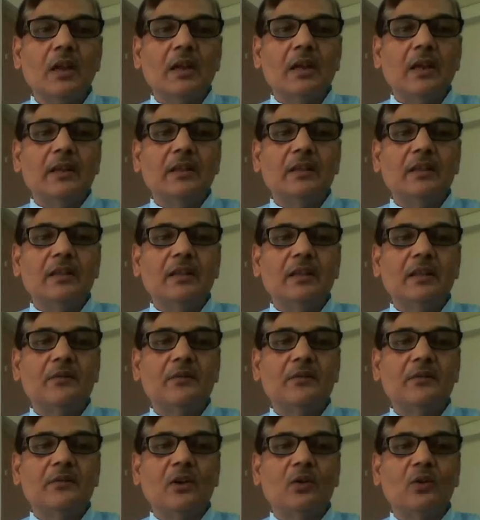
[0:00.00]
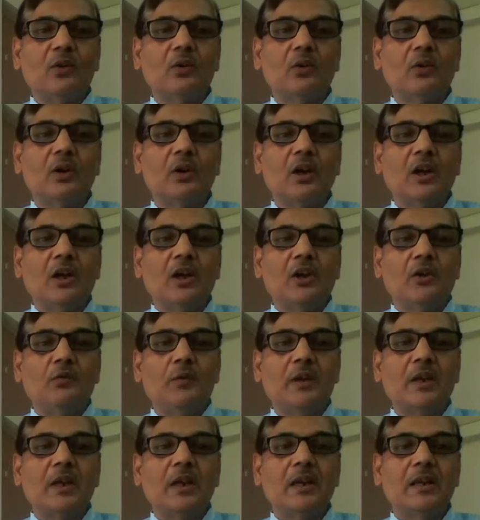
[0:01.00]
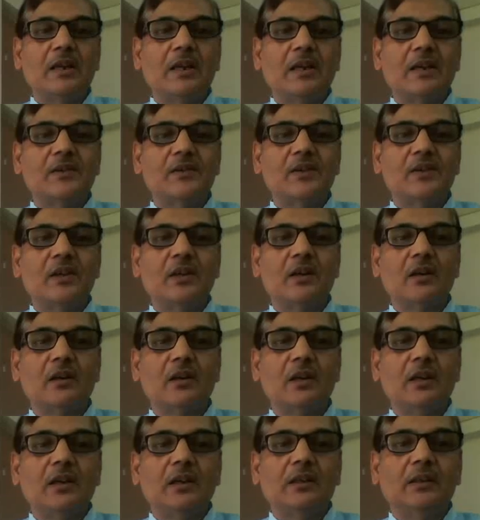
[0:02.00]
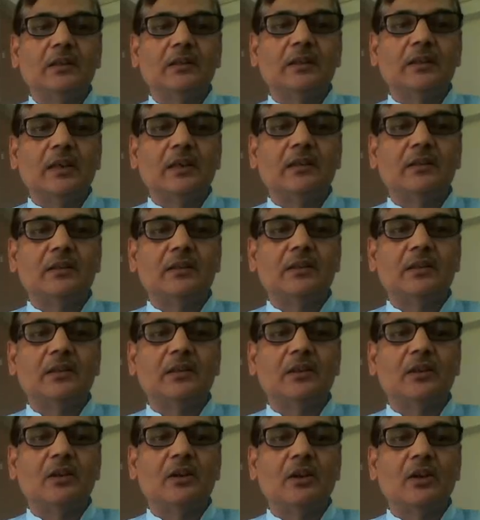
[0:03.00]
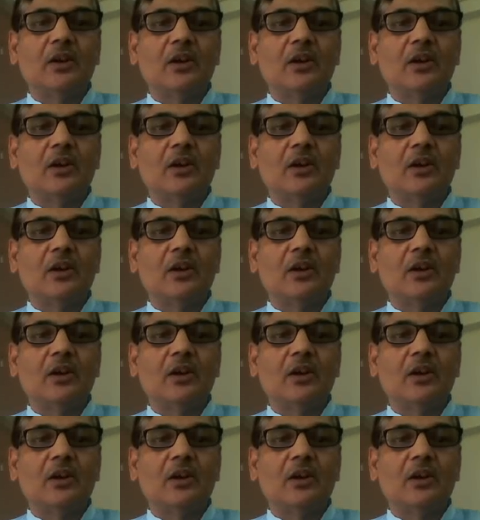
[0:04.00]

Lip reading: in that fellow, we can consider that